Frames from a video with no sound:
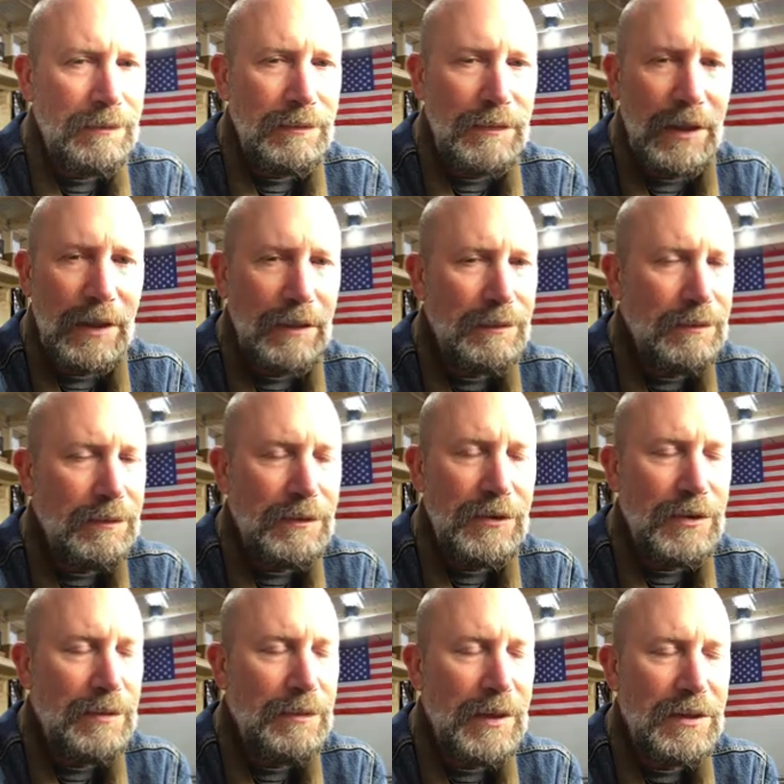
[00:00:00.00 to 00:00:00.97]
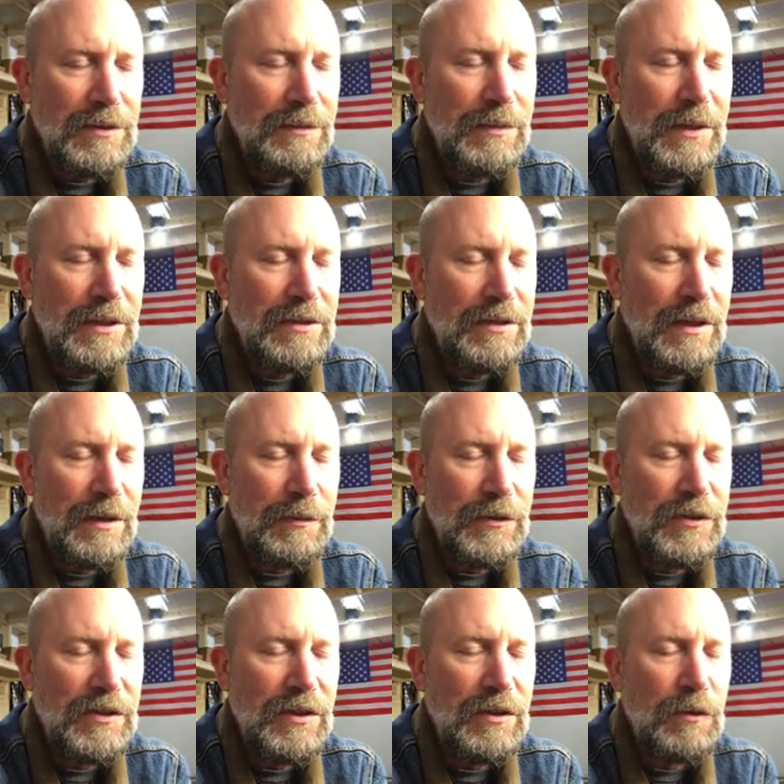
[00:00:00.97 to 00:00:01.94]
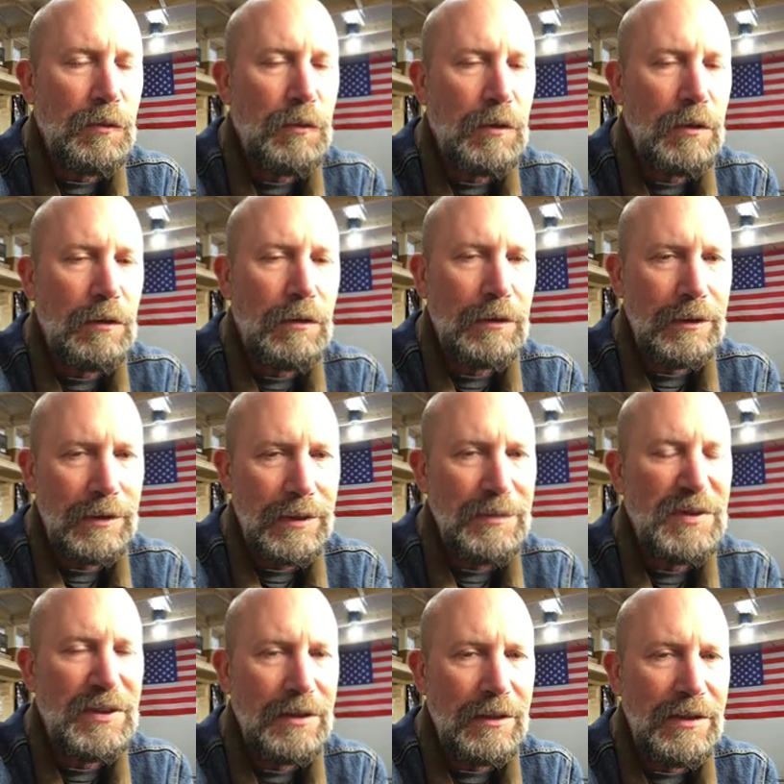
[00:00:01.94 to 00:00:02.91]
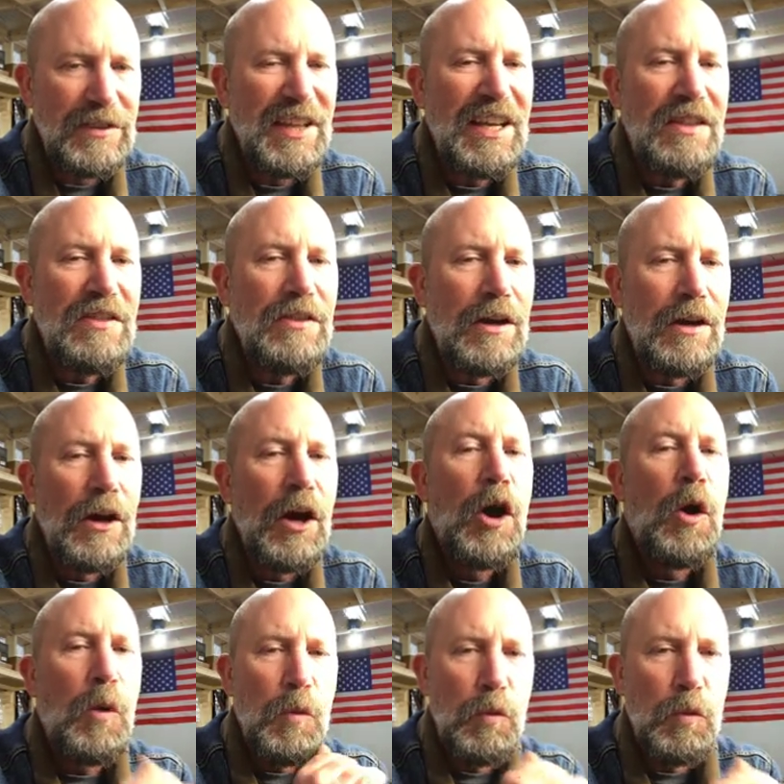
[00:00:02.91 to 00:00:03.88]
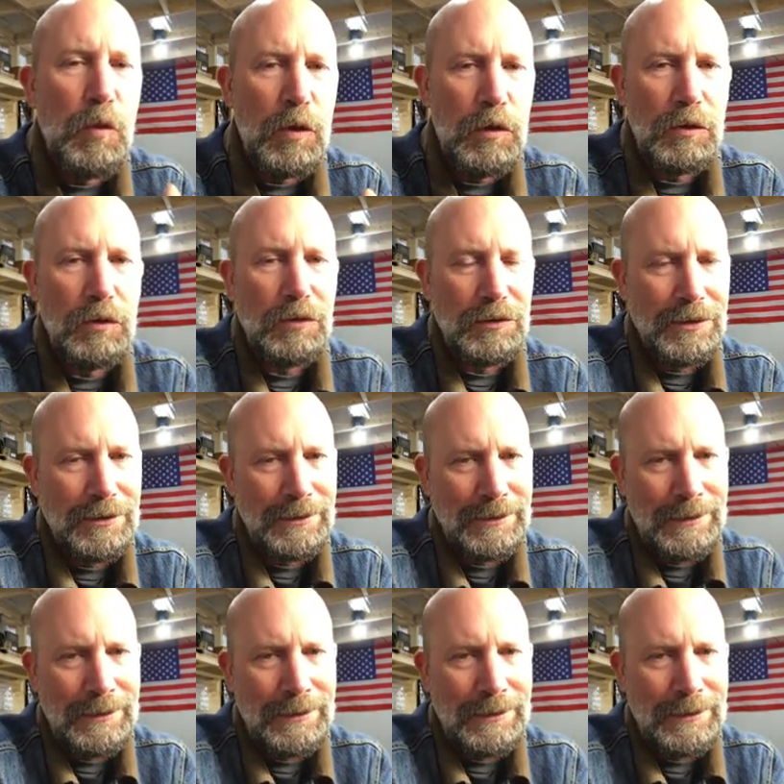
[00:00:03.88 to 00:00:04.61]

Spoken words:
Man, she makes the best sandwiches in the world. I'm serious, in the world.